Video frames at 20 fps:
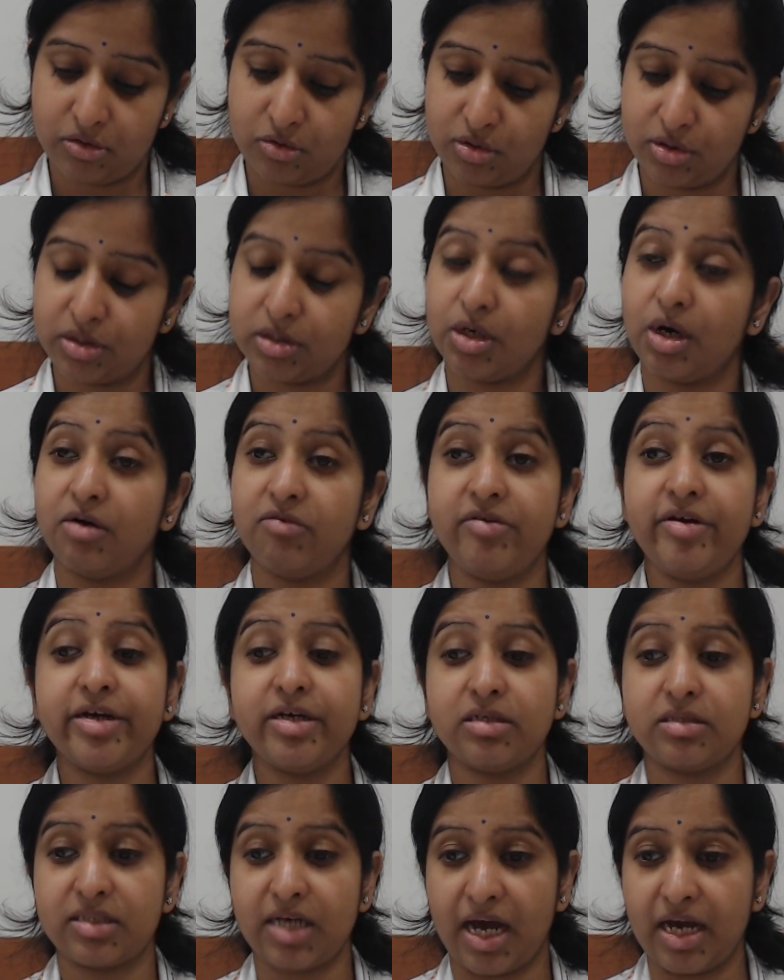So
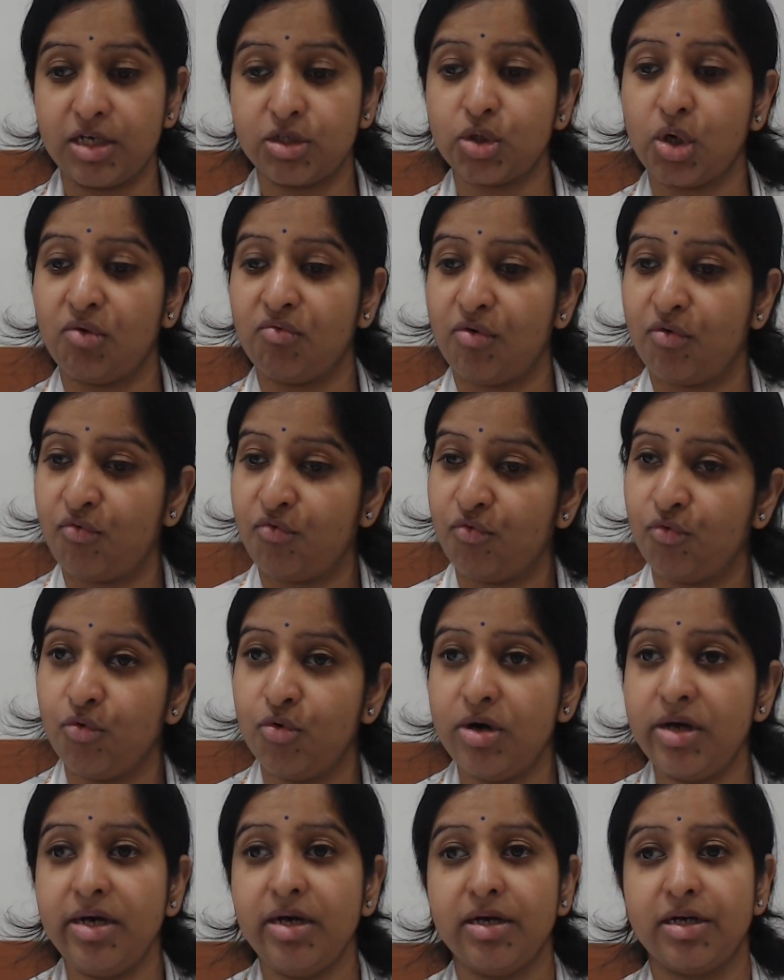serving size of a
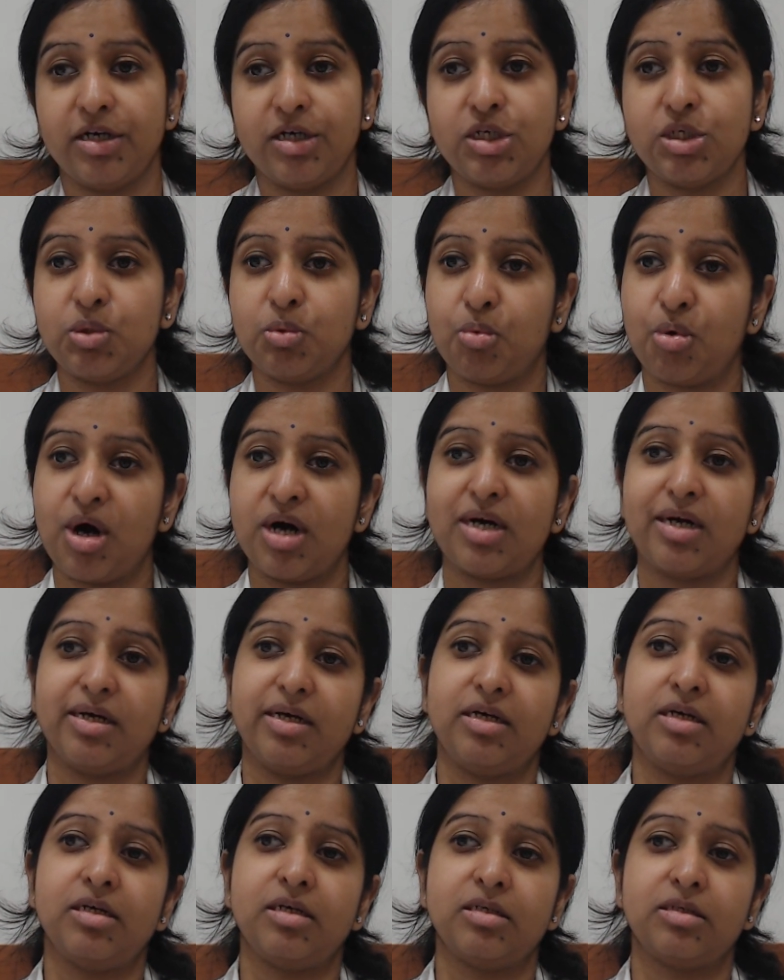food is what
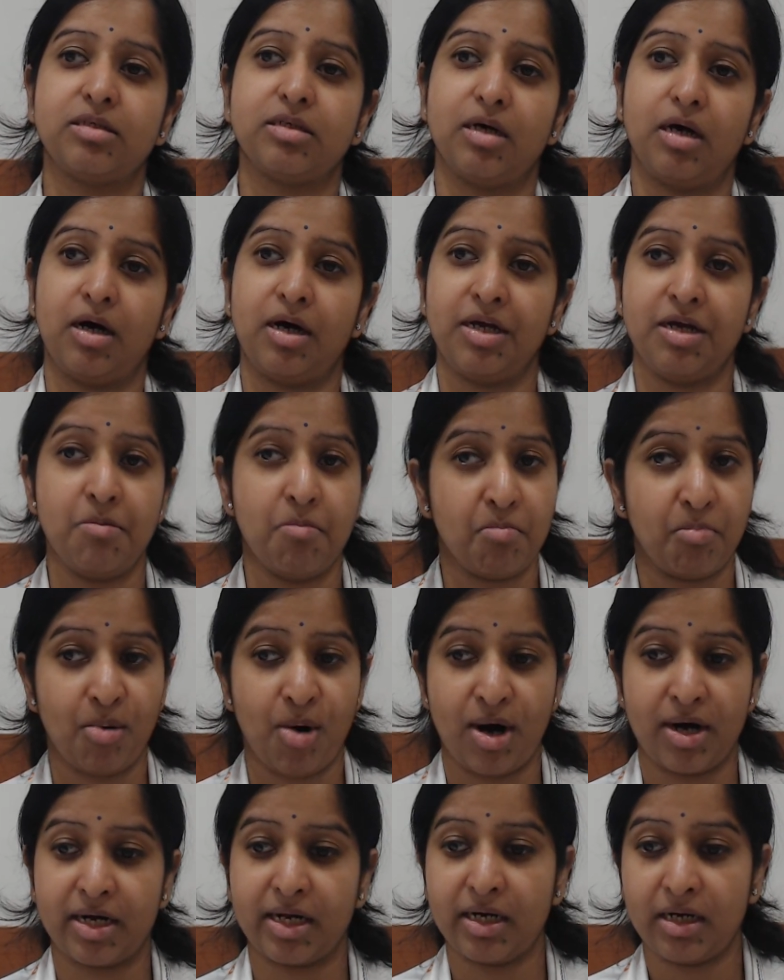is
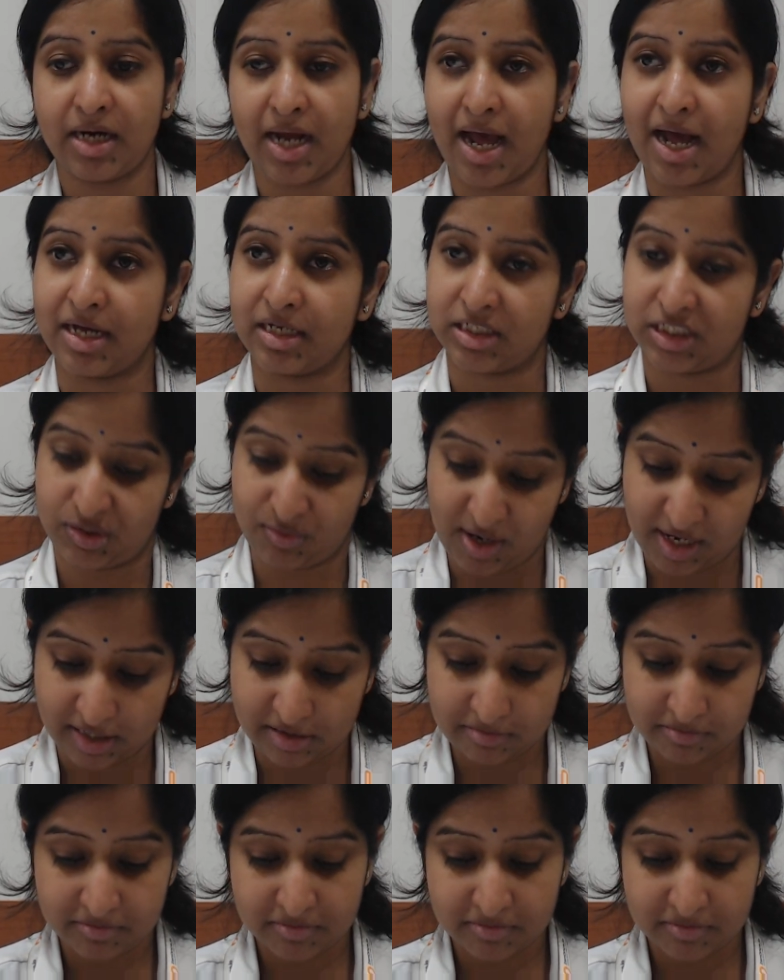important as well.